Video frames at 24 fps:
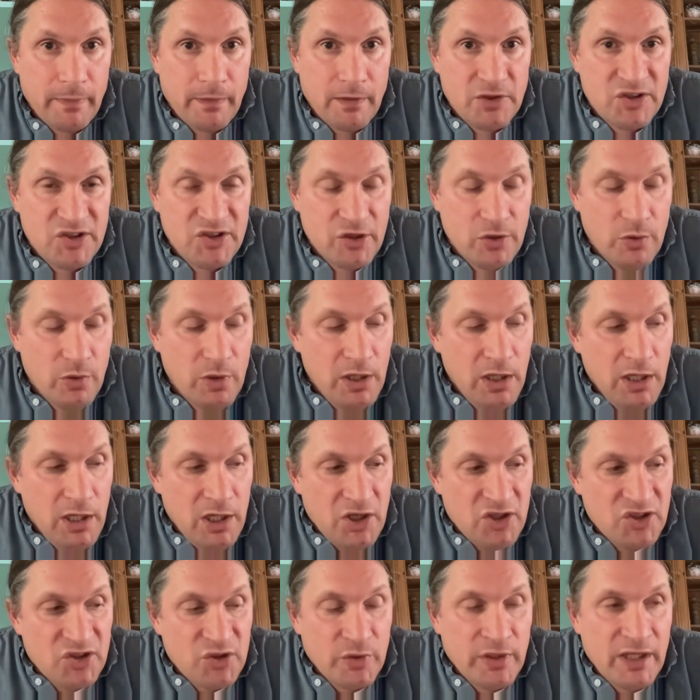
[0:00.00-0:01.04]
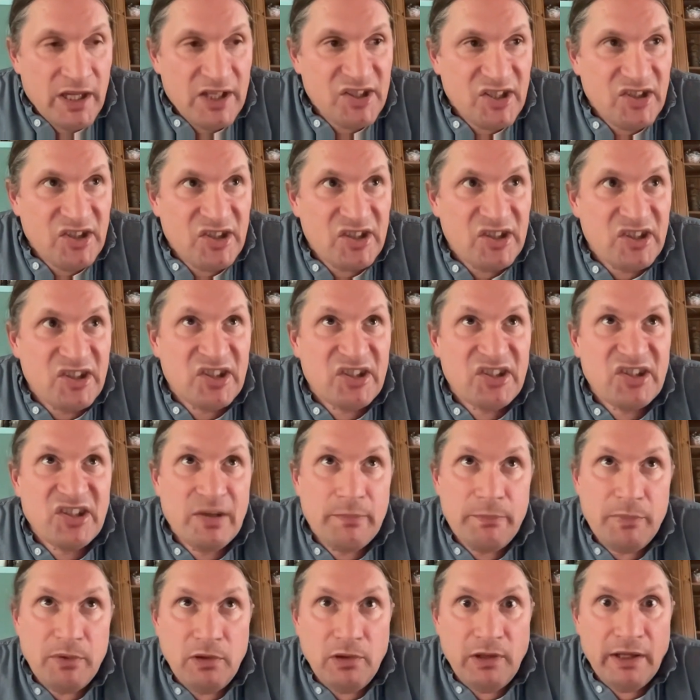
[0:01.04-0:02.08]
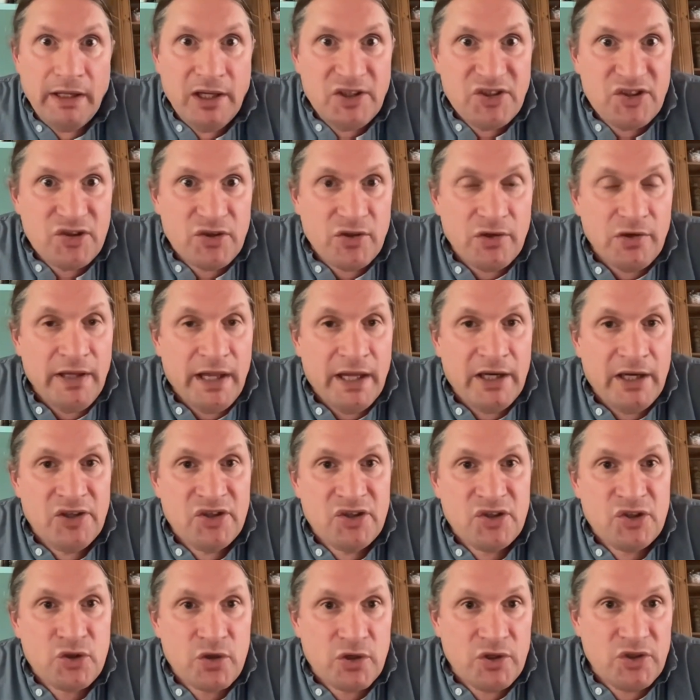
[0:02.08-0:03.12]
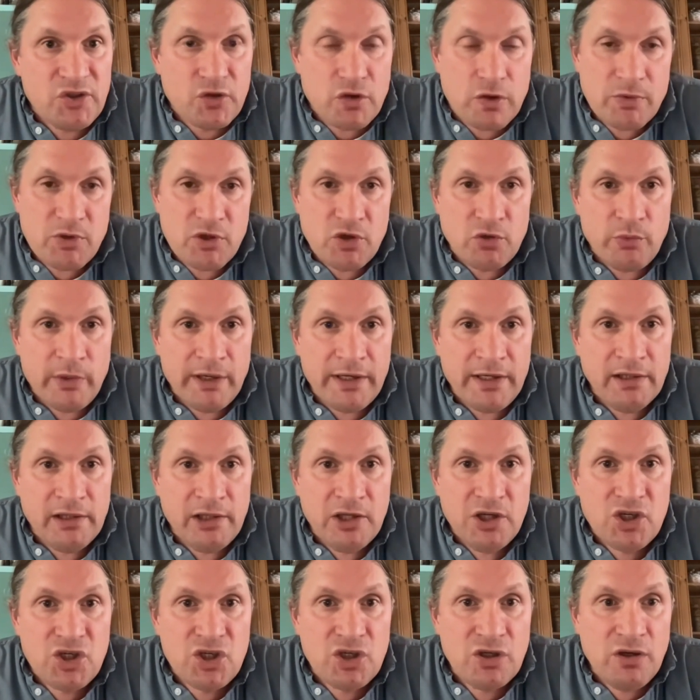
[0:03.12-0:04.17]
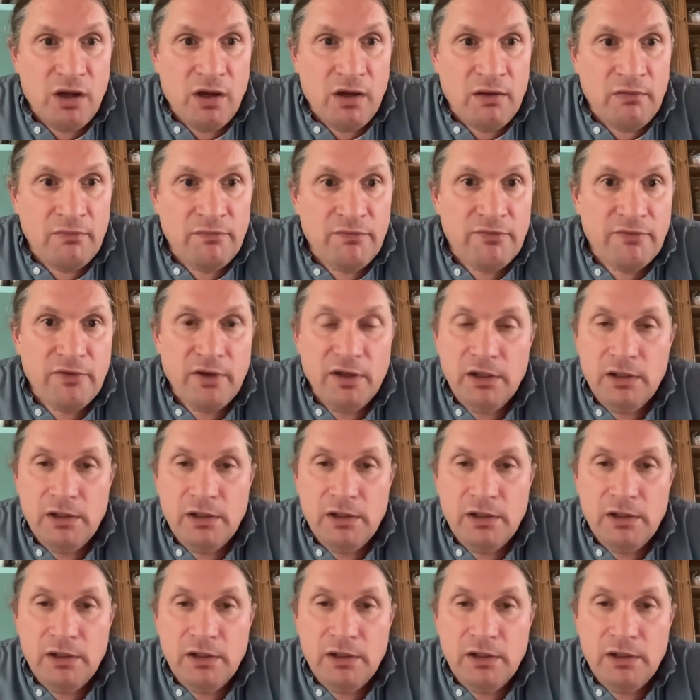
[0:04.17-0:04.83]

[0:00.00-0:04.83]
So, hmm. so in that sense, it's a simple answer, and that is transcriptional regulation of